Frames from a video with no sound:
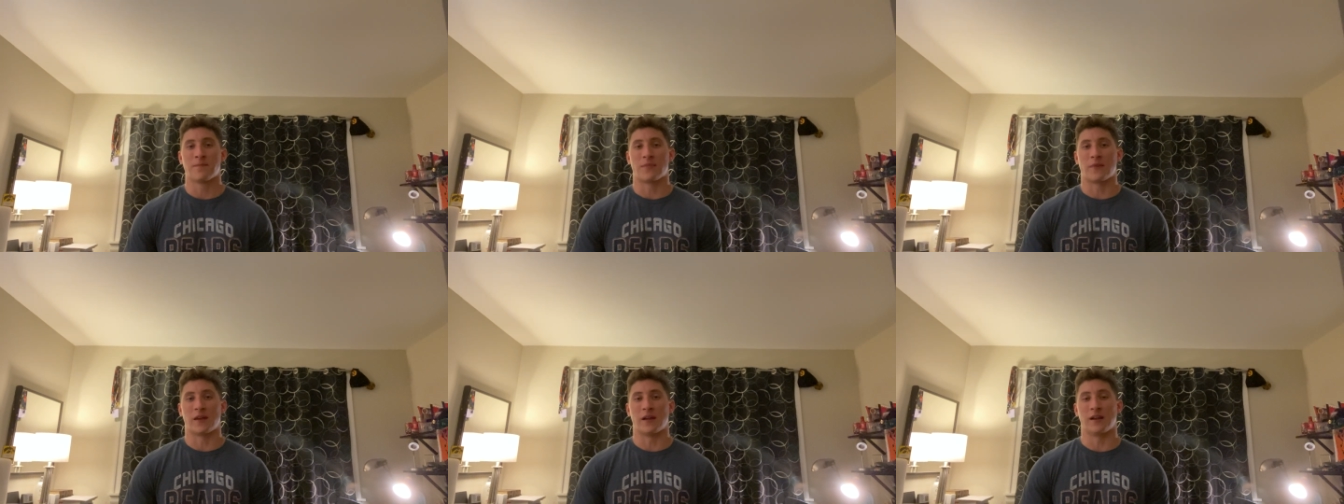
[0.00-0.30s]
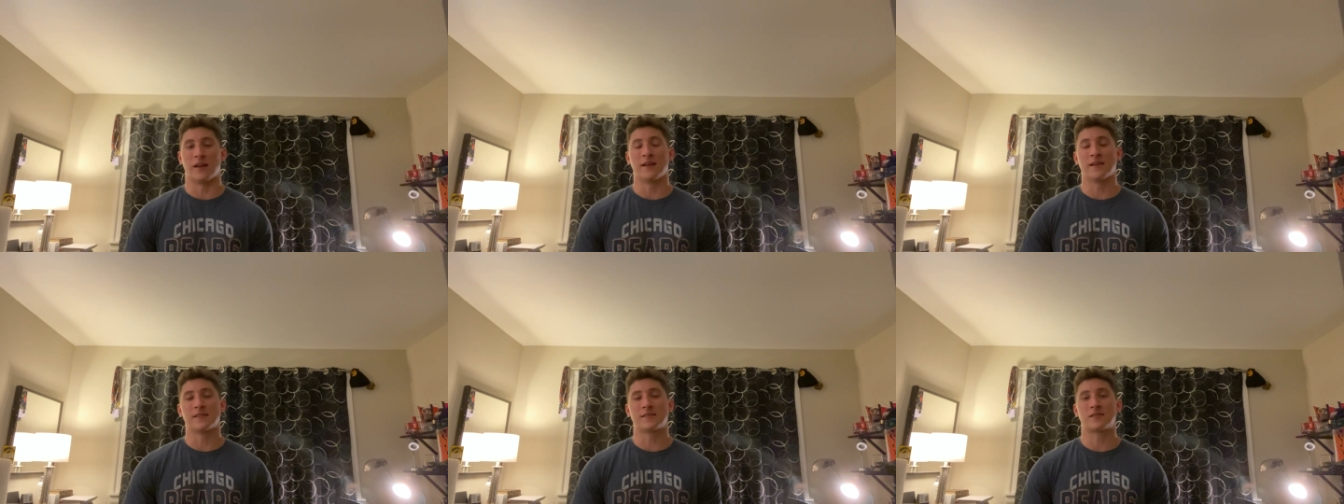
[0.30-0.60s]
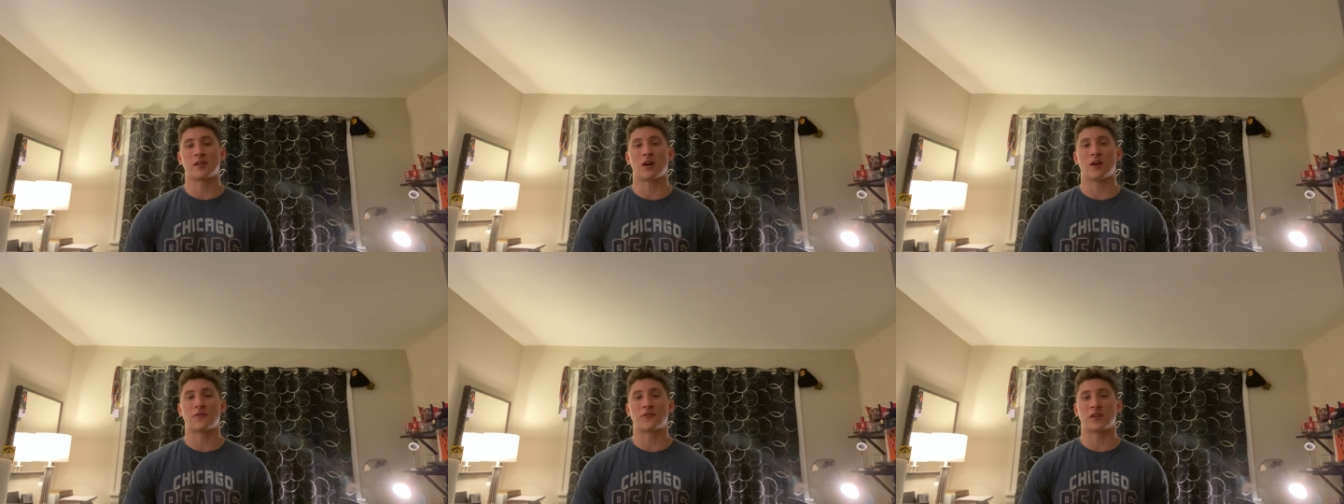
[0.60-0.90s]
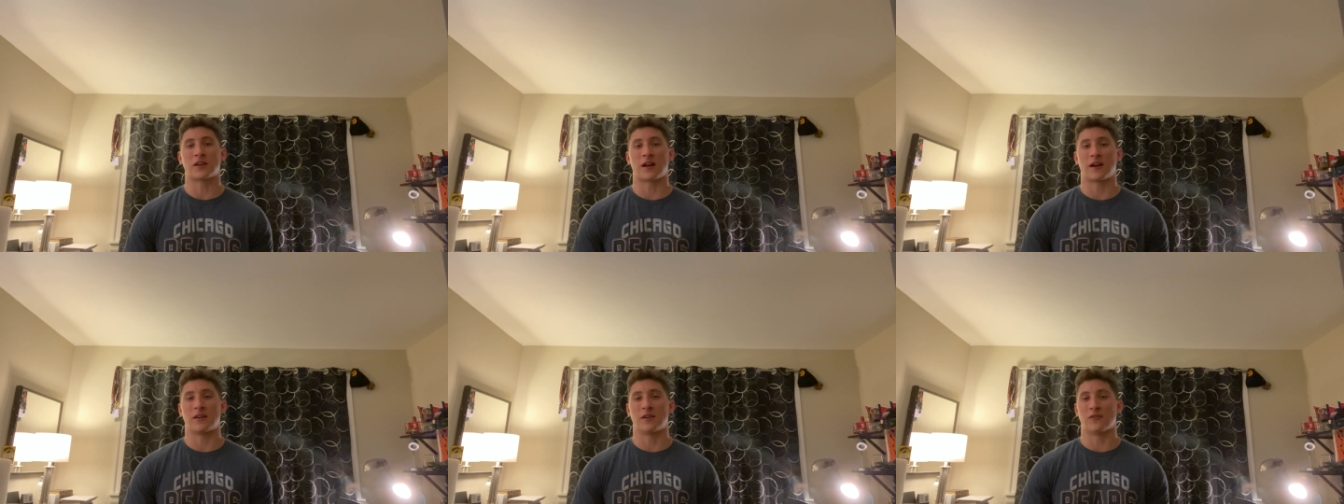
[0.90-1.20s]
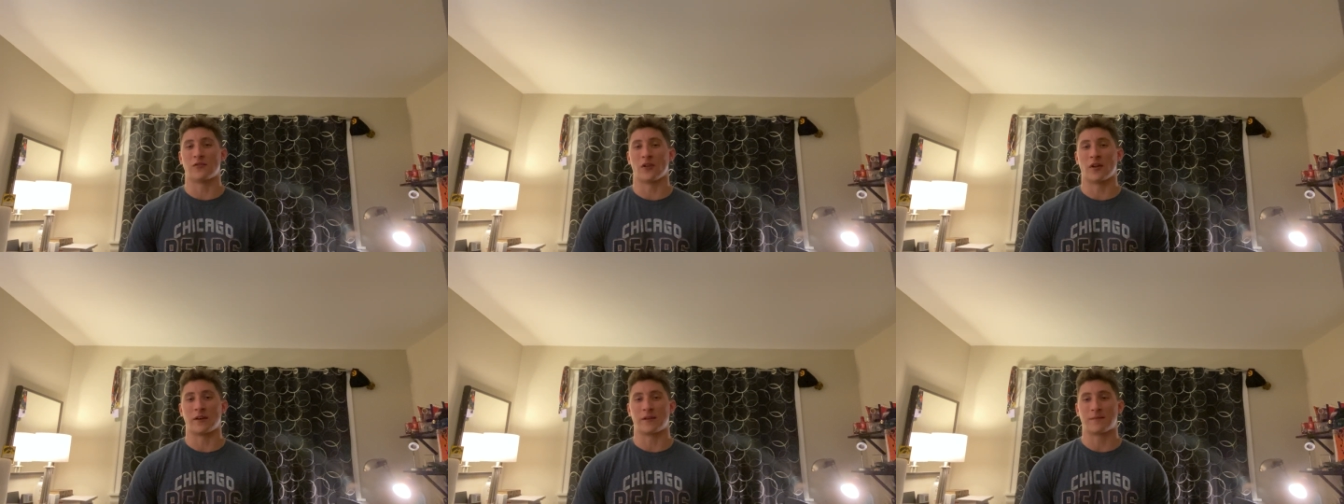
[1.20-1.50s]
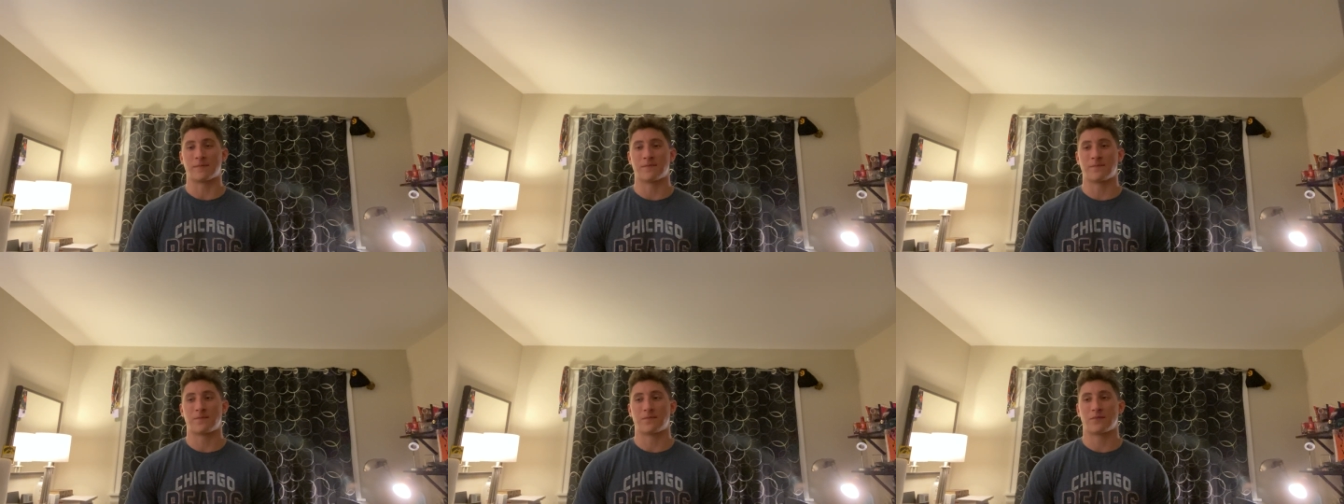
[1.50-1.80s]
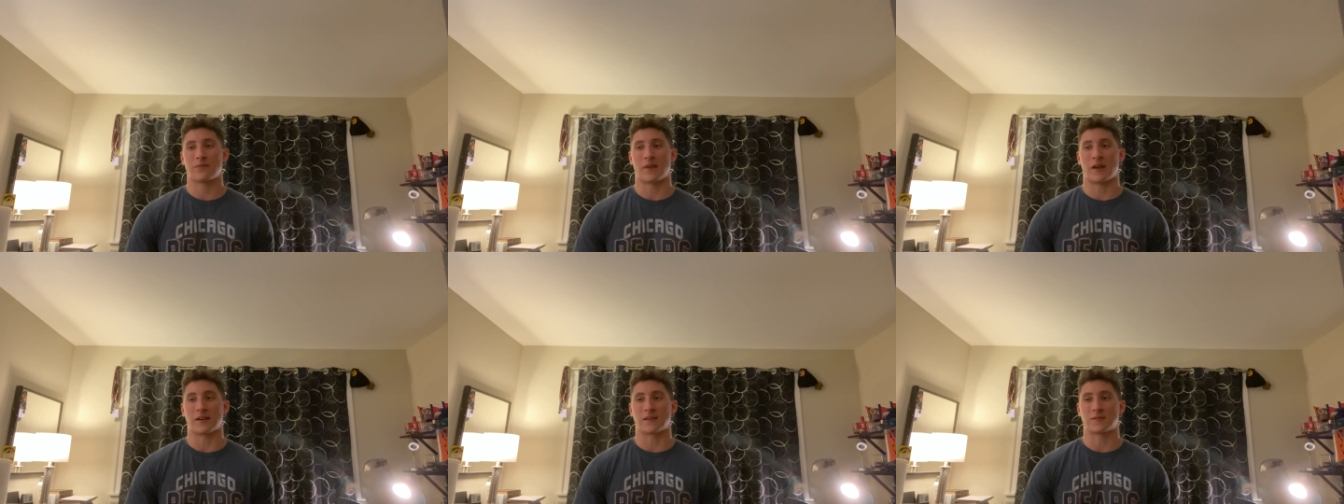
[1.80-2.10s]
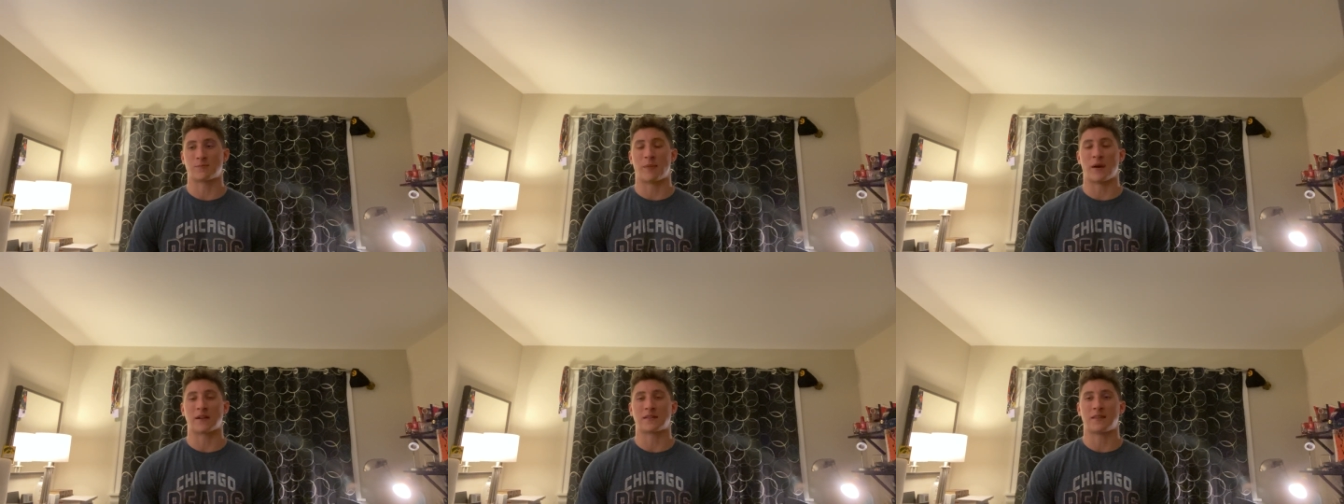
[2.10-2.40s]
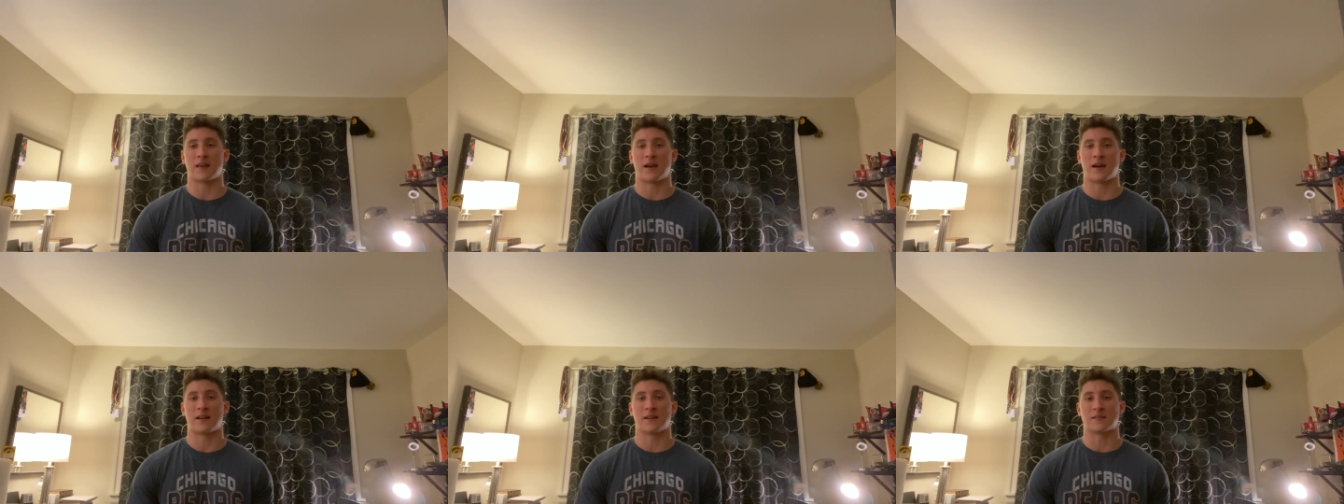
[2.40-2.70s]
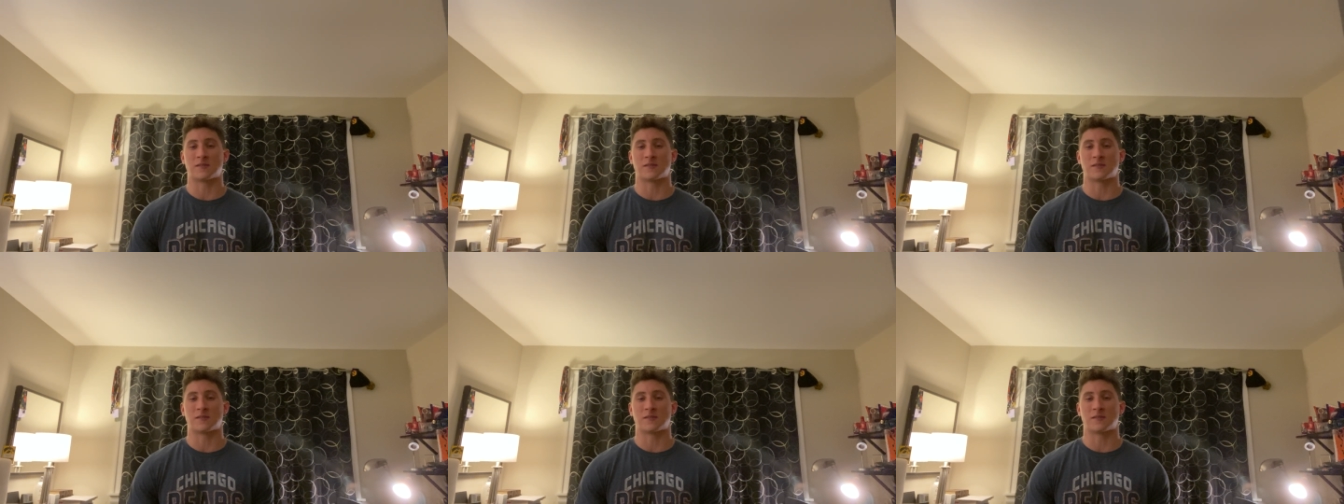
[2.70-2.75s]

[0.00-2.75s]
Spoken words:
it is tough to kind of like expect that,